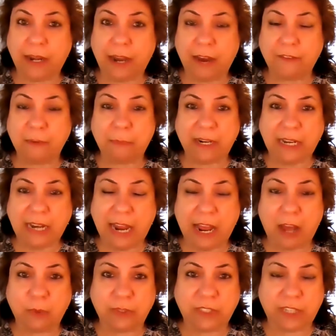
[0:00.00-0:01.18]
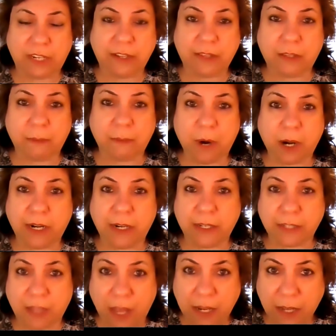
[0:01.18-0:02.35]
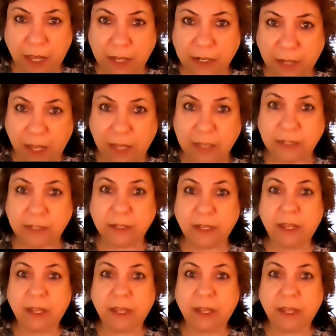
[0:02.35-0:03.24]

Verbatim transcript: And everybody now will tell you that the market is hot, hot, hot.